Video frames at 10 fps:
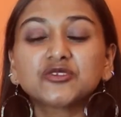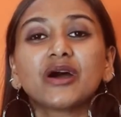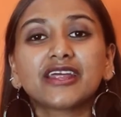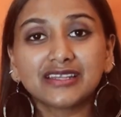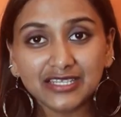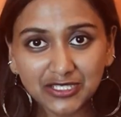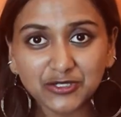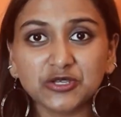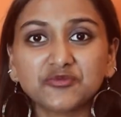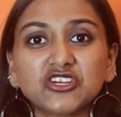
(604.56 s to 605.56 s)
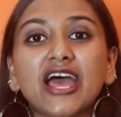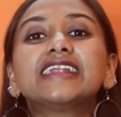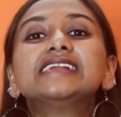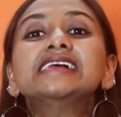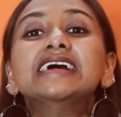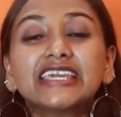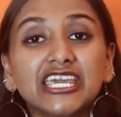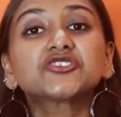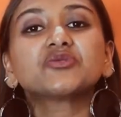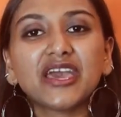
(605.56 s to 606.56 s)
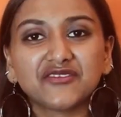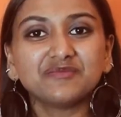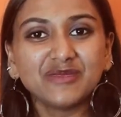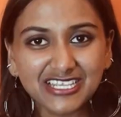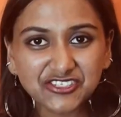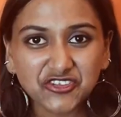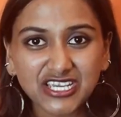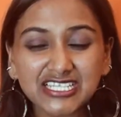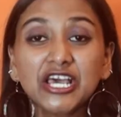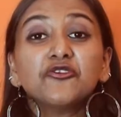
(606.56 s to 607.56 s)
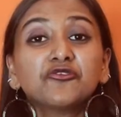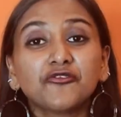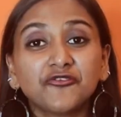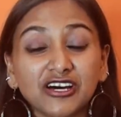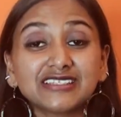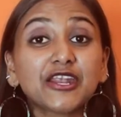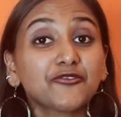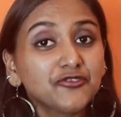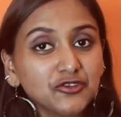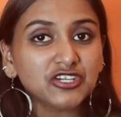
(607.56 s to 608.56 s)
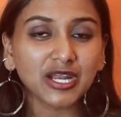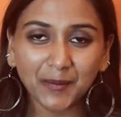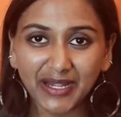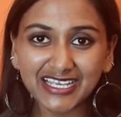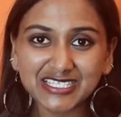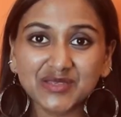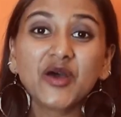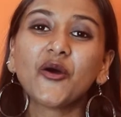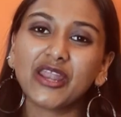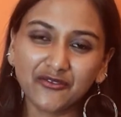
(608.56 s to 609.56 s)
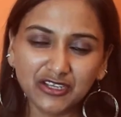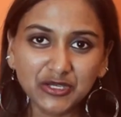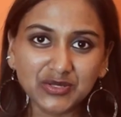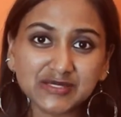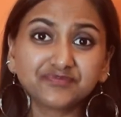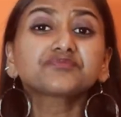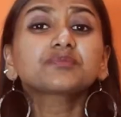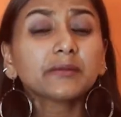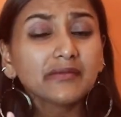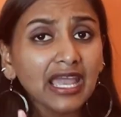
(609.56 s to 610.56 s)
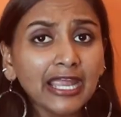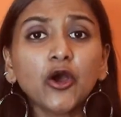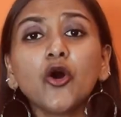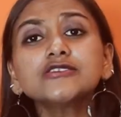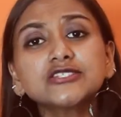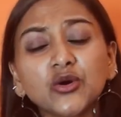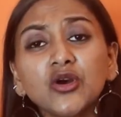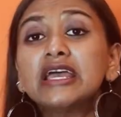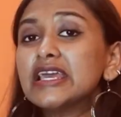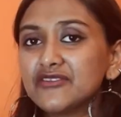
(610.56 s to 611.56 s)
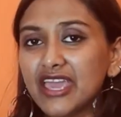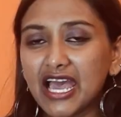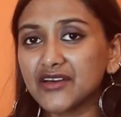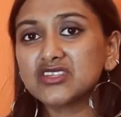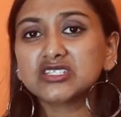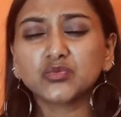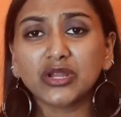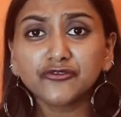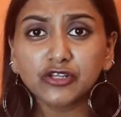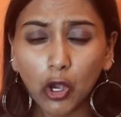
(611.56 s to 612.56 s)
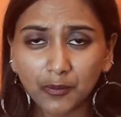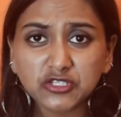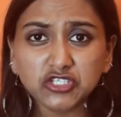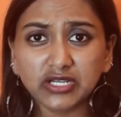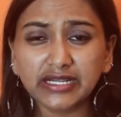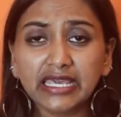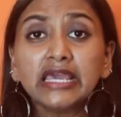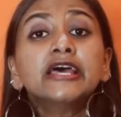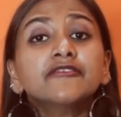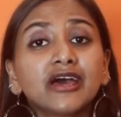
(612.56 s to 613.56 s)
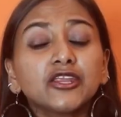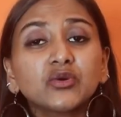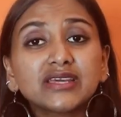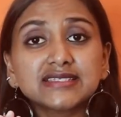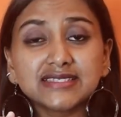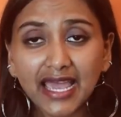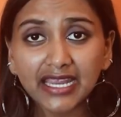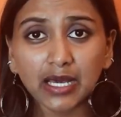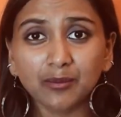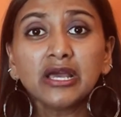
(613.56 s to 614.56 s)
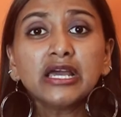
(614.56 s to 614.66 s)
to our YouTube channel, Key to Heaven Ministries, for further and future updates on our videos. And also, we have this wonderful opportunity where you can sign up